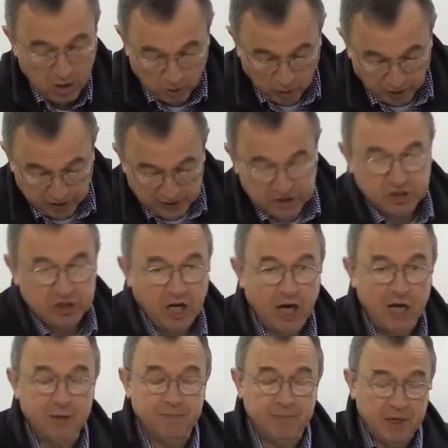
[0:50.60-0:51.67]
Well, this
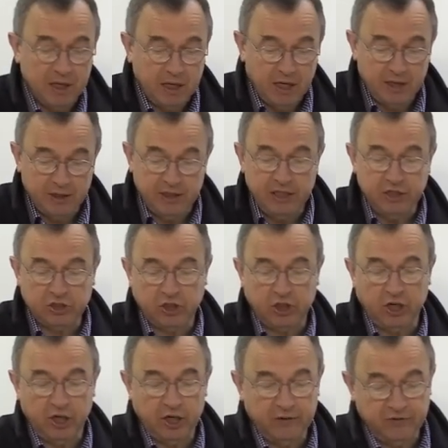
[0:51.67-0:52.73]
time, uh, these
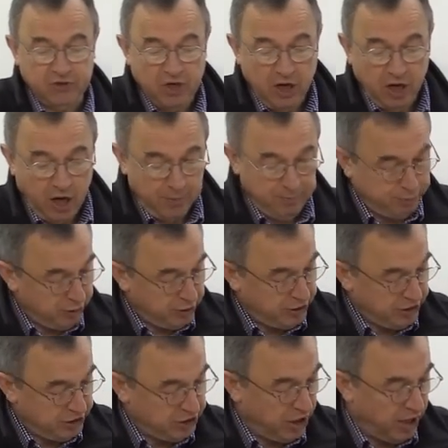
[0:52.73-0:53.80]
curves are
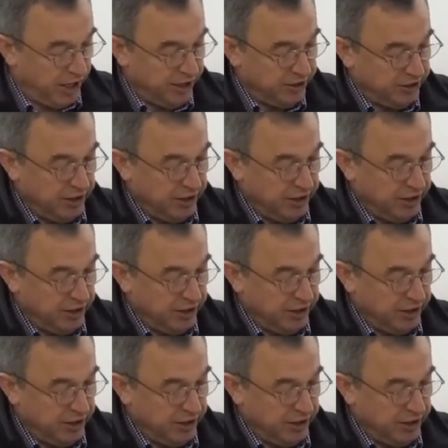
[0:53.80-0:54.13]
pretty tight.